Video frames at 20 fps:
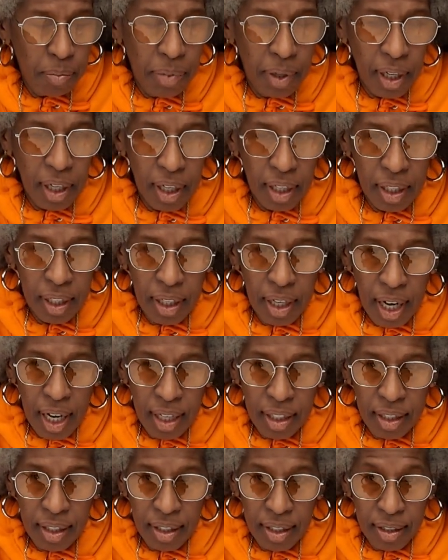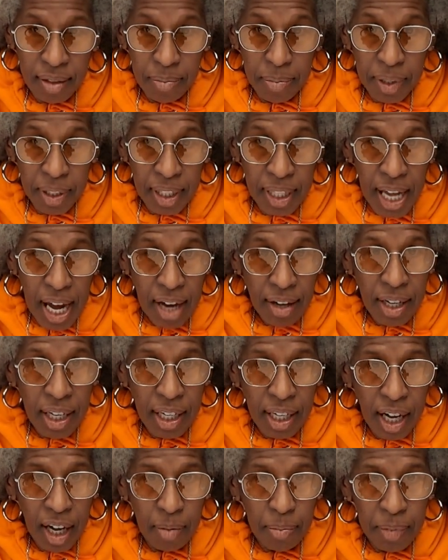but I but now they
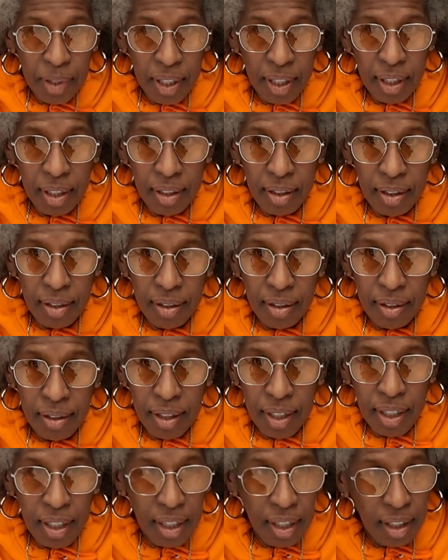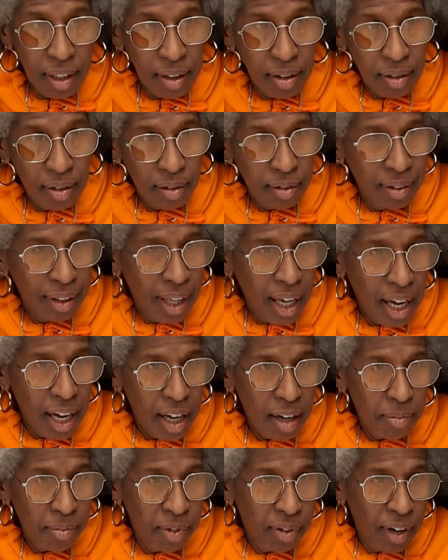got me eating
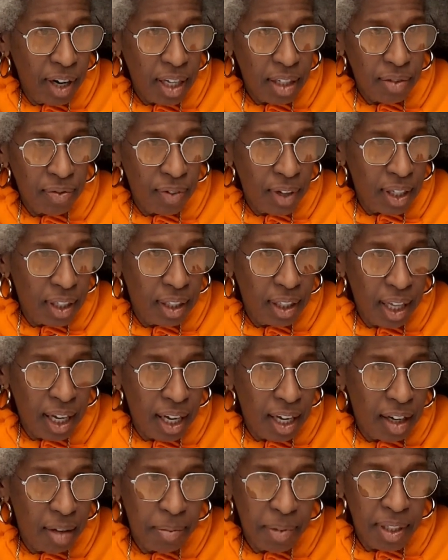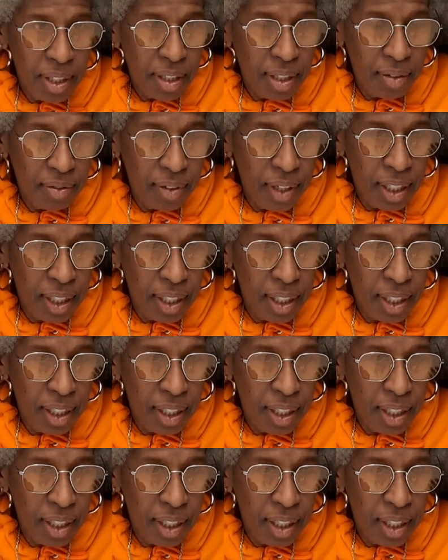lamb, grass-fed lamb and stuff mm-hmm.